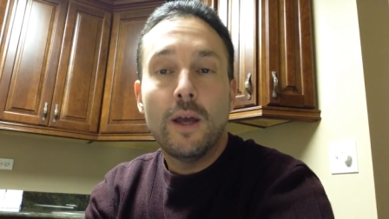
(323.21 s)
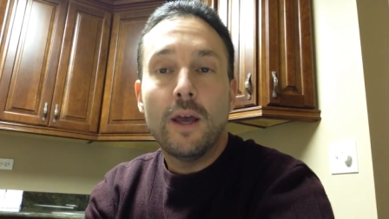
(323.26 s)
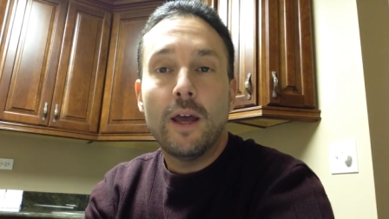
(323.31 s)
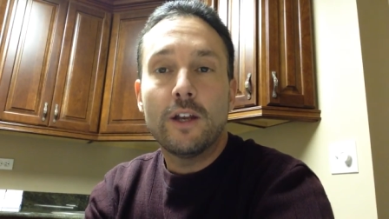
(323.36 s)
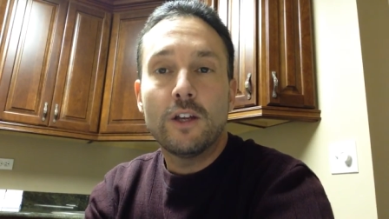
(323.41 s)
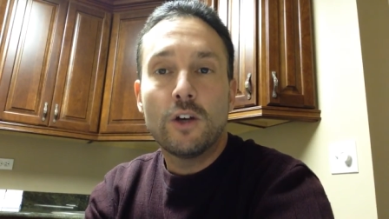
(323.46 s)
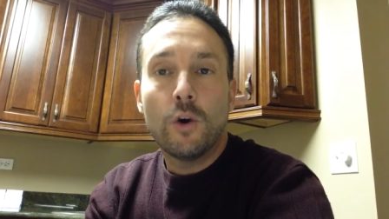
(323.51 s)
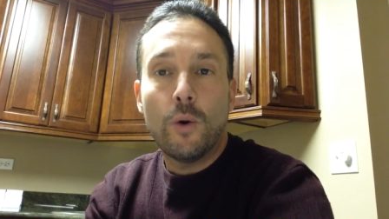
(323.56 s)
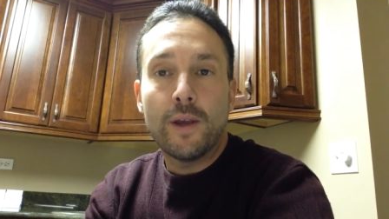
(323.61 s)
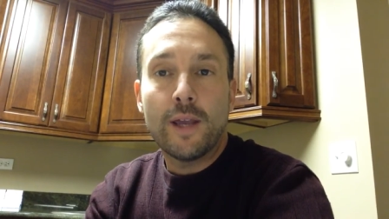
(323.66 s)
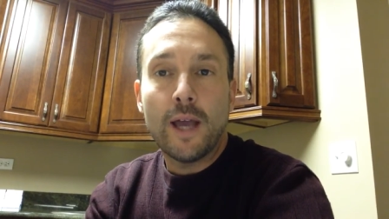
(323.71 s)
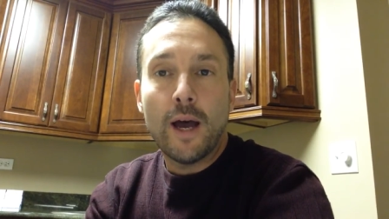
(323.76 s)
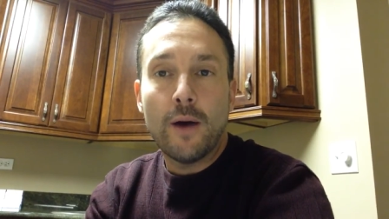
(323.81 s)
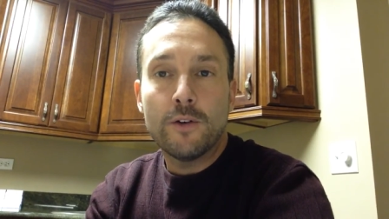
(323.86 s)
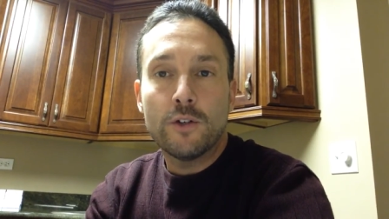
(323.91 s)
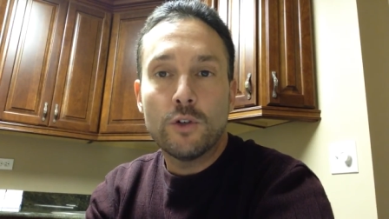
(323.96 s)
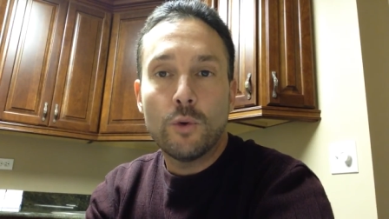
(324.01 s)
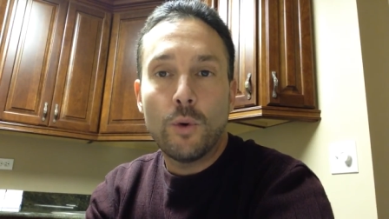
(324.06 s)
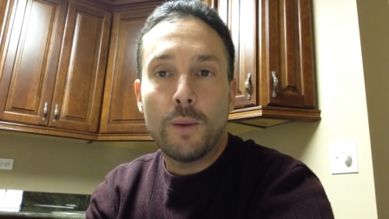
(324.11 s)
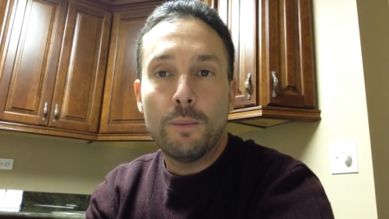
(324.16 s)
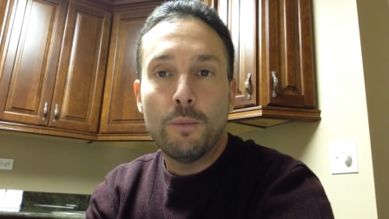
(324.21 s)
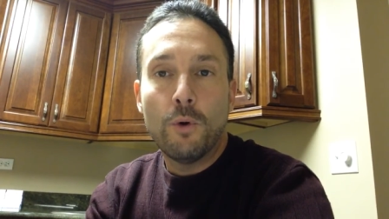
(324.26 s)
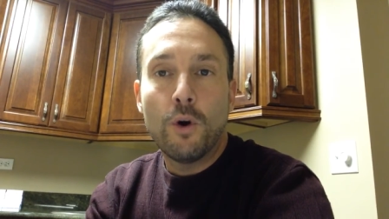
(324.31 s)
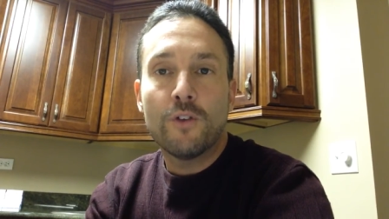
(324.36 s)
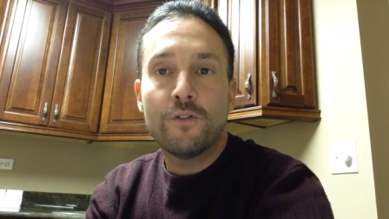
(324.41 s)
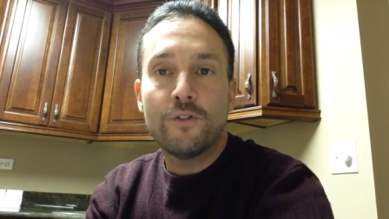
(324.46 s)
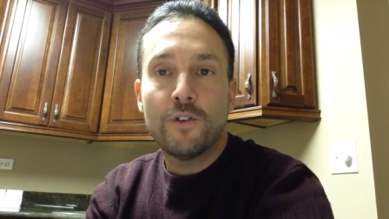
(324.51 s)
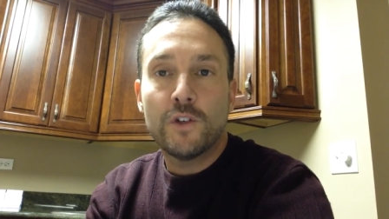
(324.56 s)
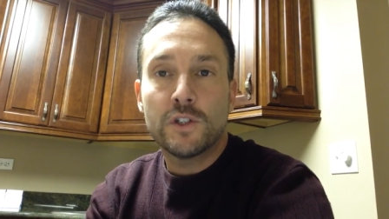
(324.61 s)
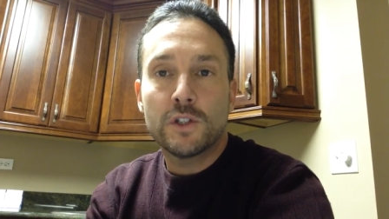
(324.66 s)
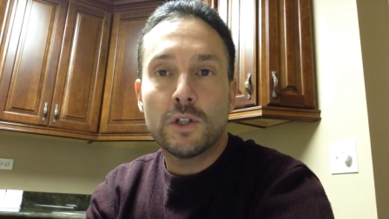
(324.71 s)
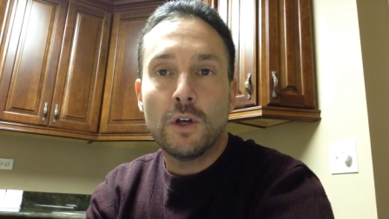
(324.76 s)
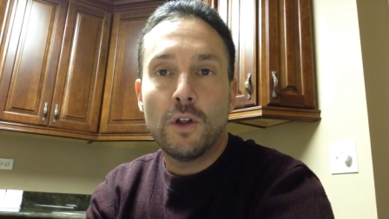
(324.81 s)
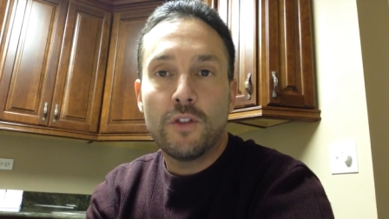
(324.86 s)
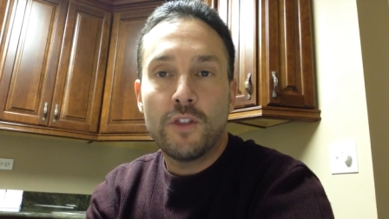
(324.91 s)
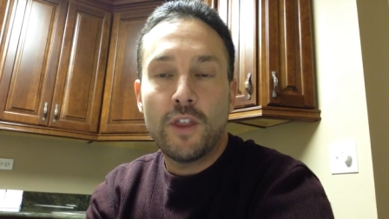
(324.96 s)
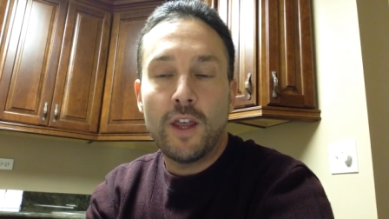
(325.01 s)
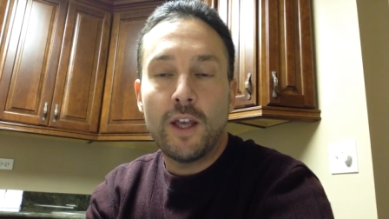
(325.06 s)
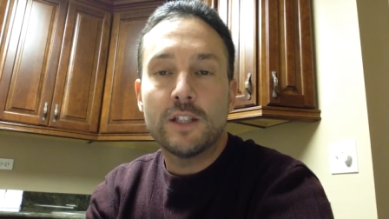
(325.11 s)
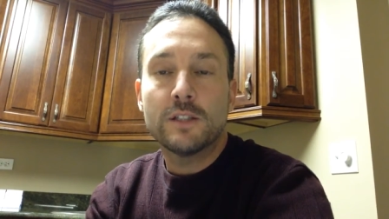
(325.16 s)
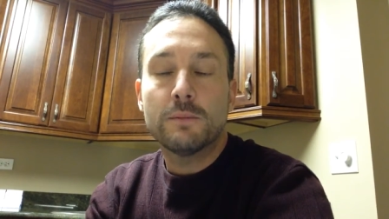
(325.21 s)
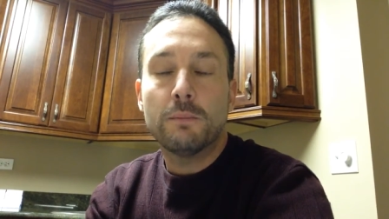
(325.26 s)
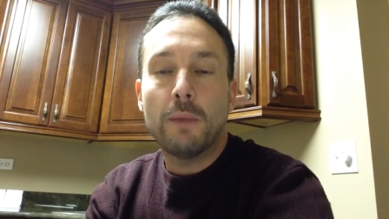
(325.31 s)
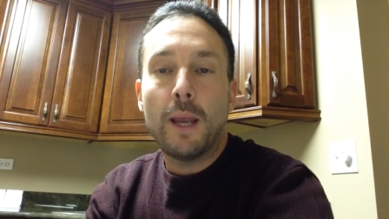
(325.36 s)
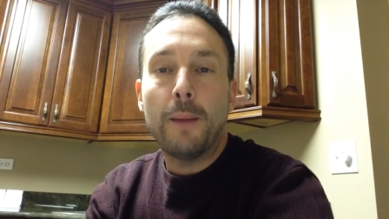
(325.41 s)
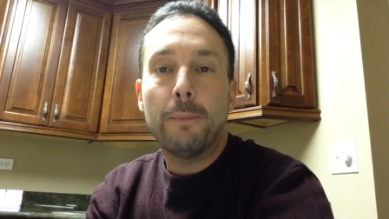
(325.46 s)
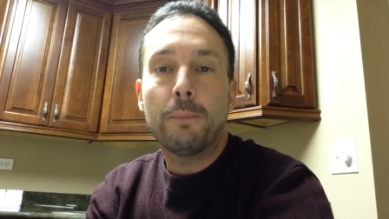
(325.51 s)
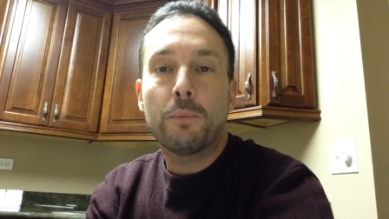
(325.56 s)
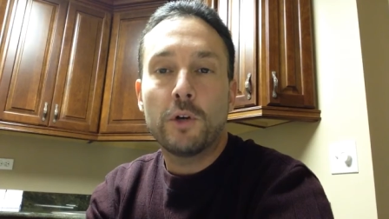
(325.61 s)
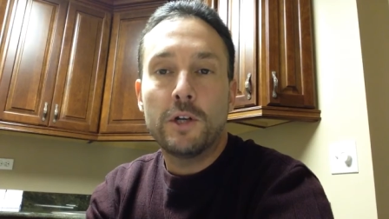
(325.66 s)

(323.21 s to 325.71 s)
and going out and doing more physical things may